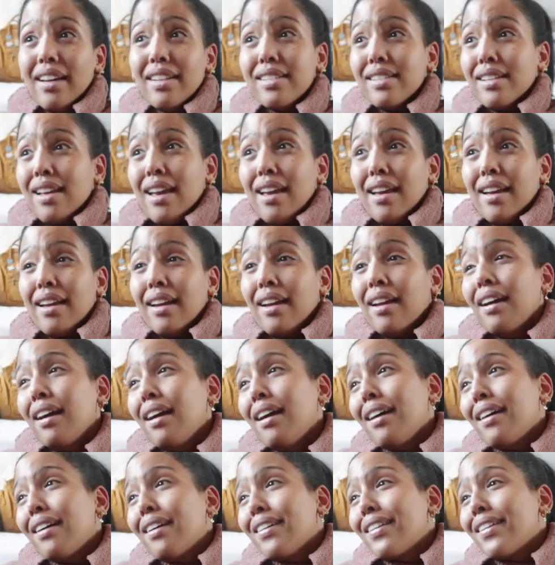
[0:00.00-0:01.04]
It's like,
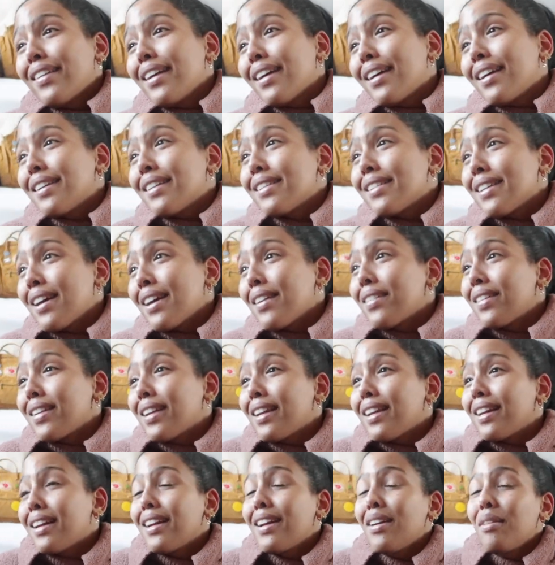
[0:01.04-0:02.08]
oh yes, I don't
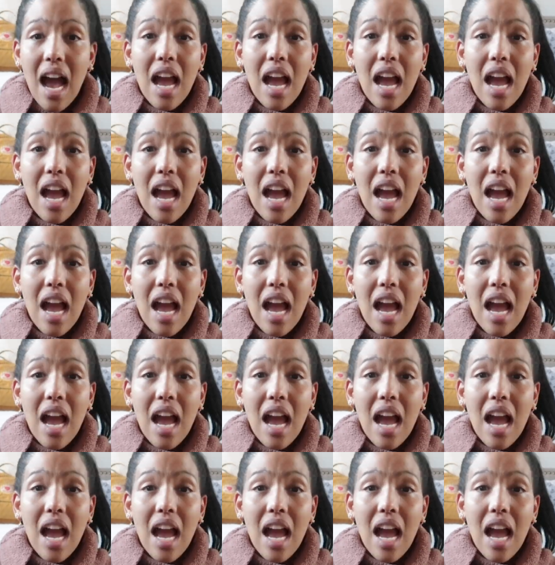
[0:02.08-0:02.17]
need it.